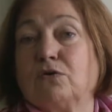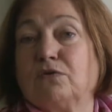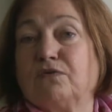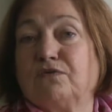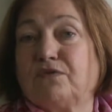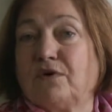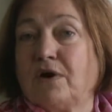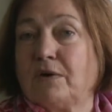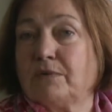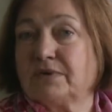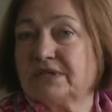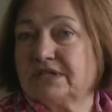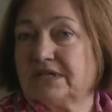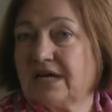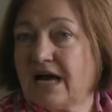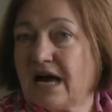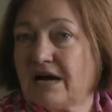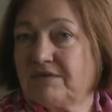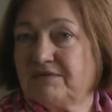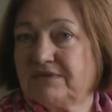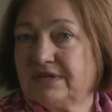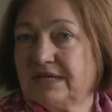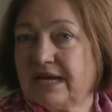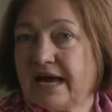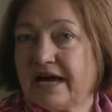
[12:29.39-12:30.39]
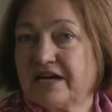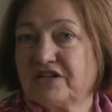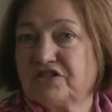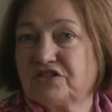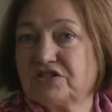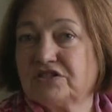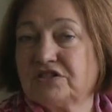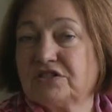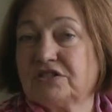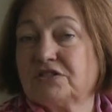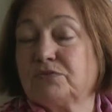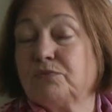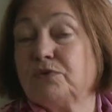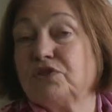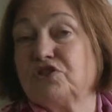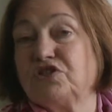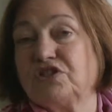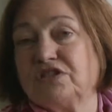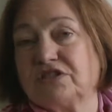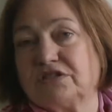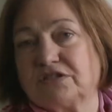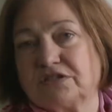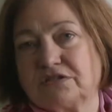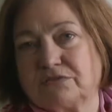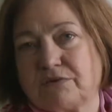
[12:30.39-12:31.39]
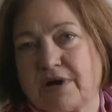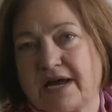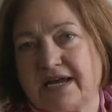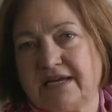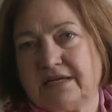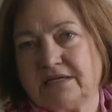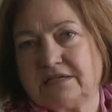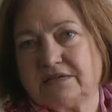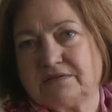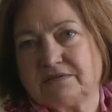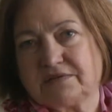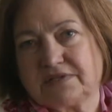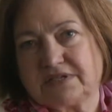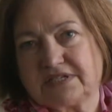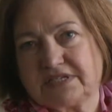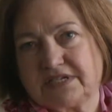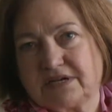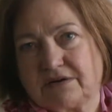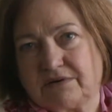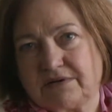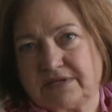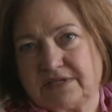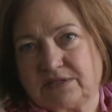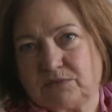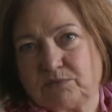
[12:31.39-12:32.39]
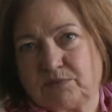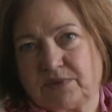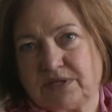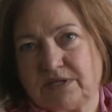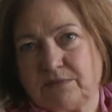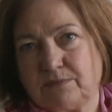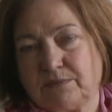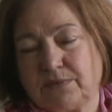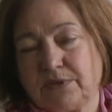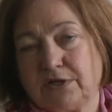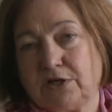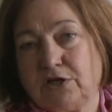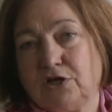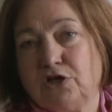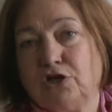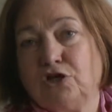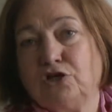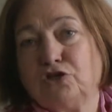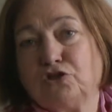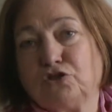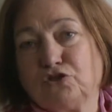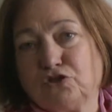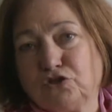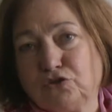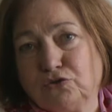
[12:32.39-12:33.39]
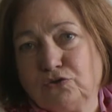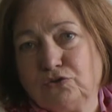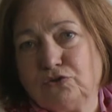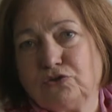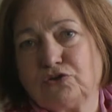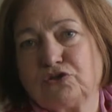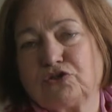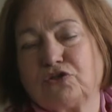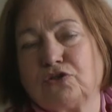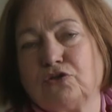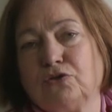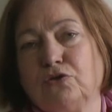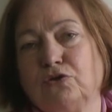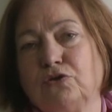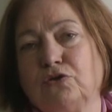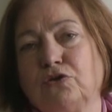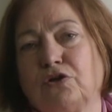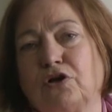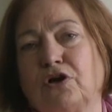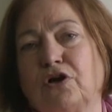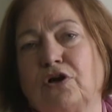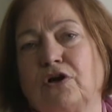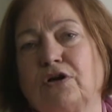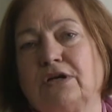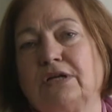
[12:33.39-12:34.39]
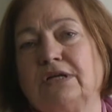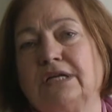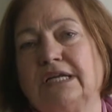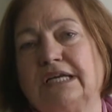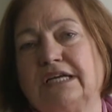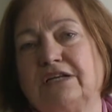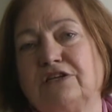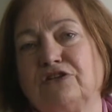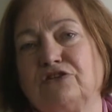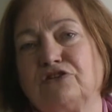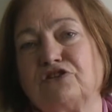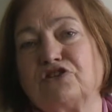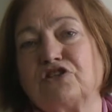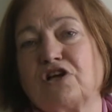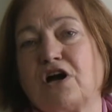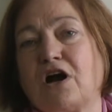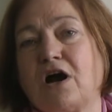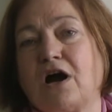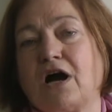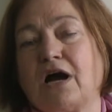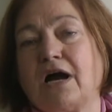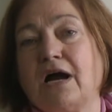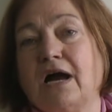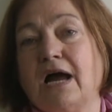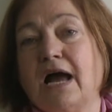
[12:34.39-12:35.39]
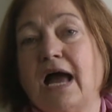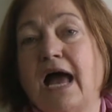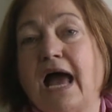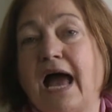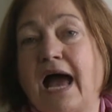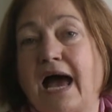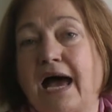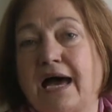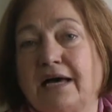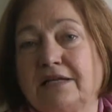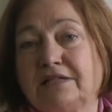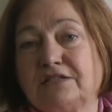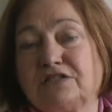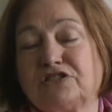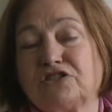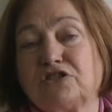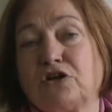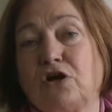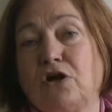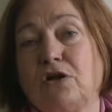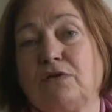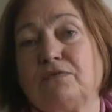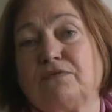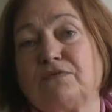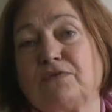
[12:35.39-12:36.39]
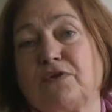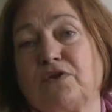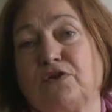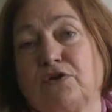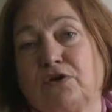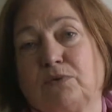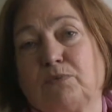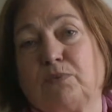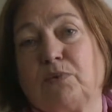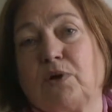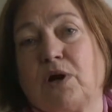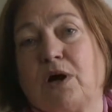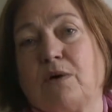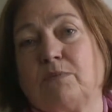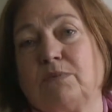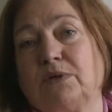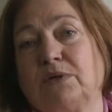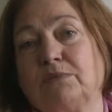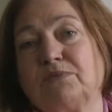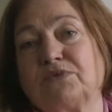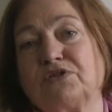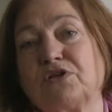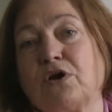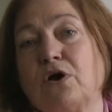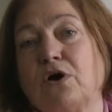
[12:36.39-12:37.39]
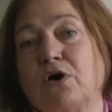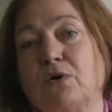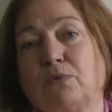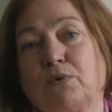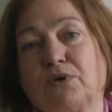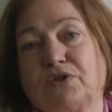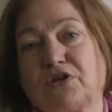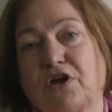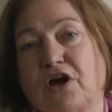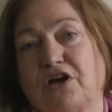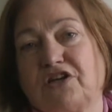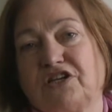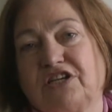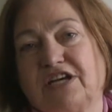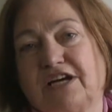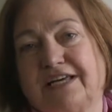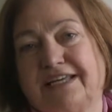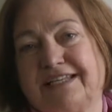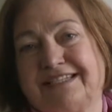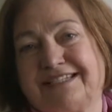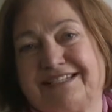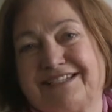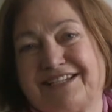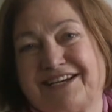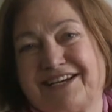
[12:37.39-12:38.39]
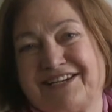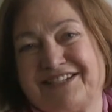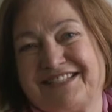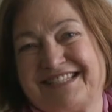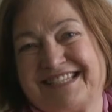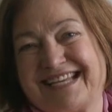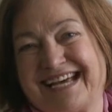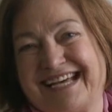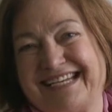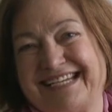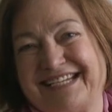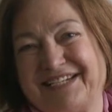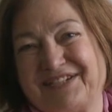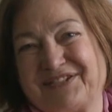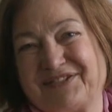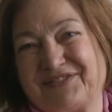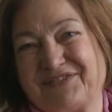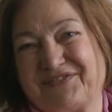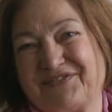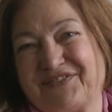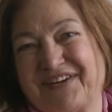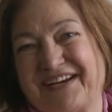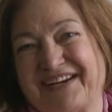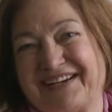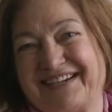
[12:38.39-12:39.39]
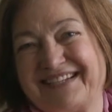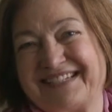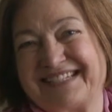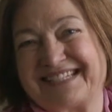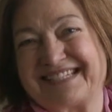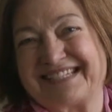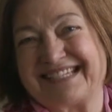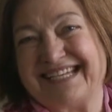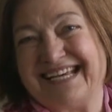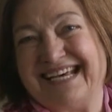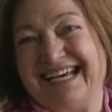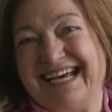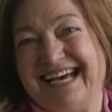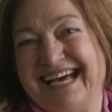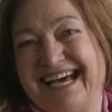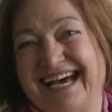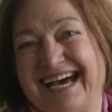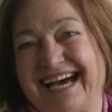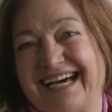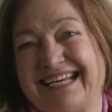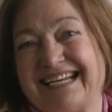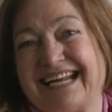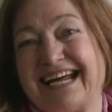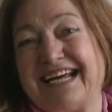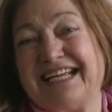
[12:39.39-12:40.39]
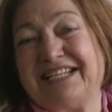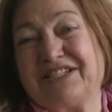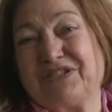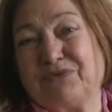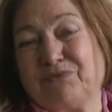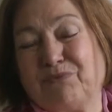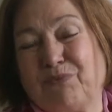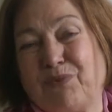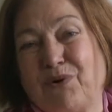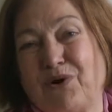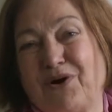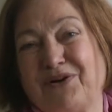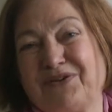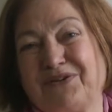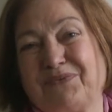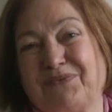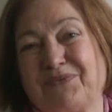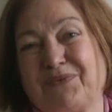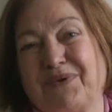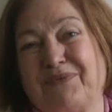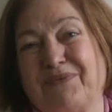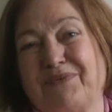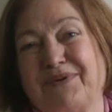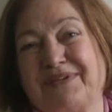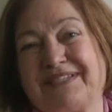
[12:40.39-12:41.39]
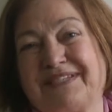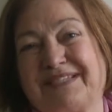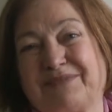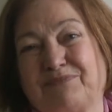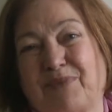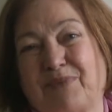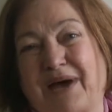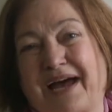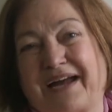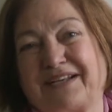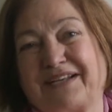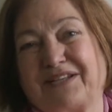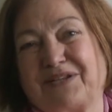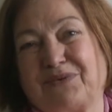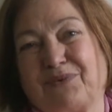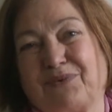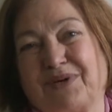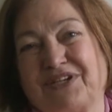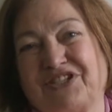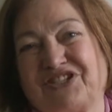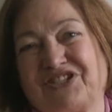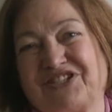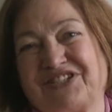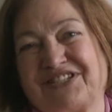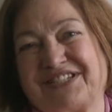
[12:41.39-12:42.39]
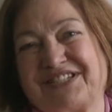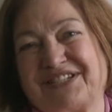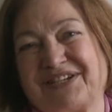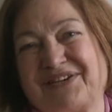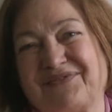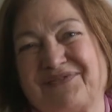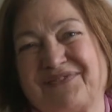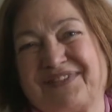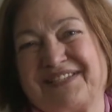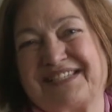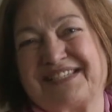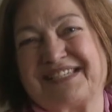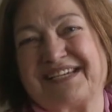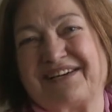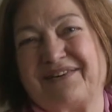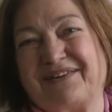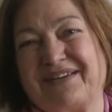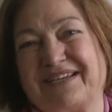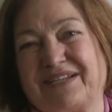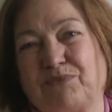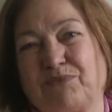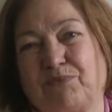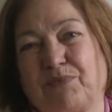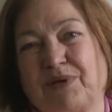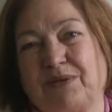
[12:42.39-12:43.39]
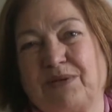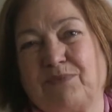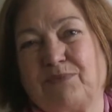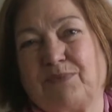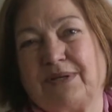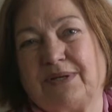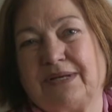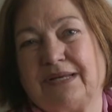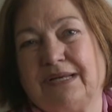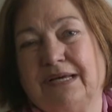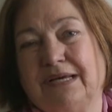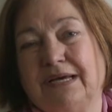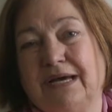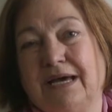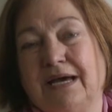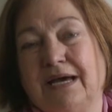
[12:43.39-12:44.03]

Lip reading: go forward and have elections, which is the right of the Syrian people, choose who their leaders are, and solve their problems without outside interference. And it's important we respect the wishes of the Syrian people.